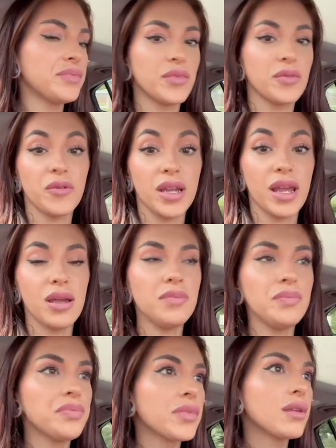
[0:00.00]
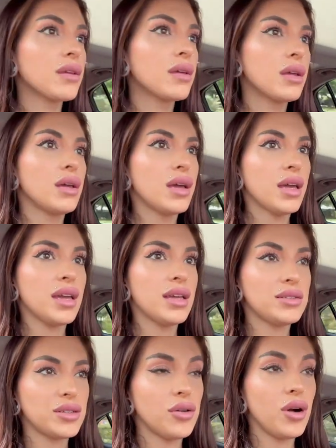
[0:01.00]
Renee.
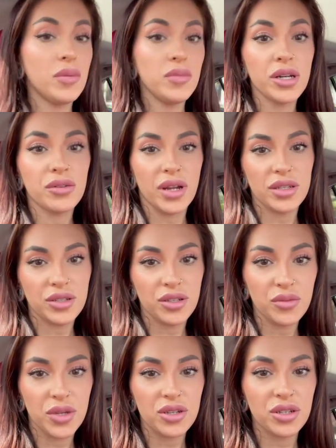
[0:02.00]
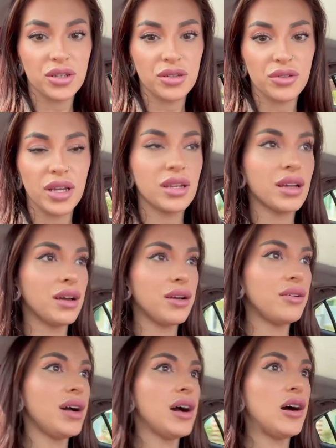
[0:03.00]
Hey, so I'm on a rescue mission right now.